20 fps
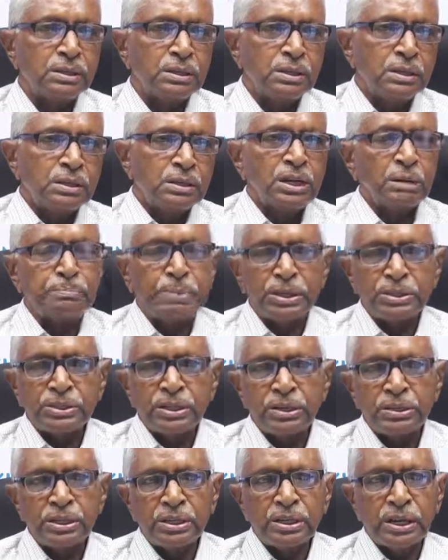The
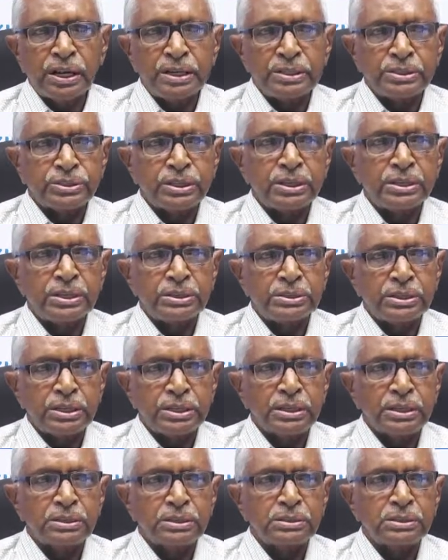picture on the right side is
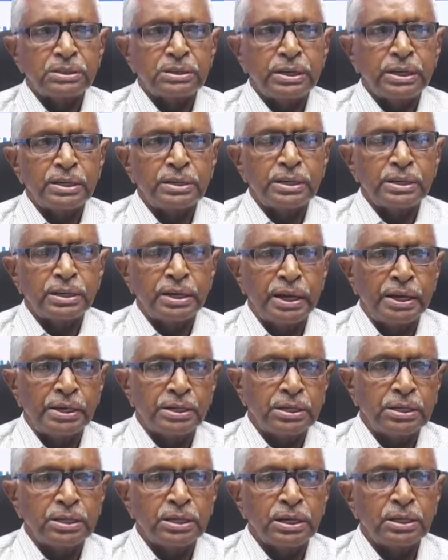a nearly an
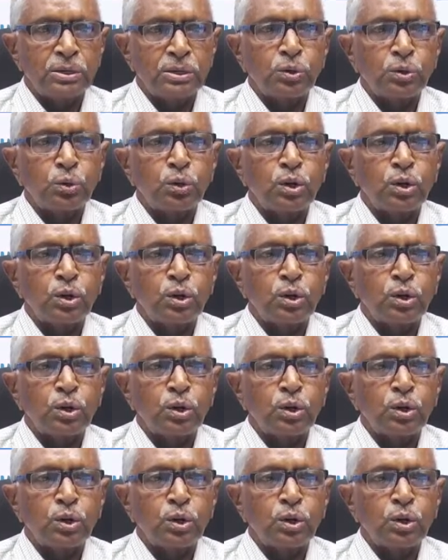80 year old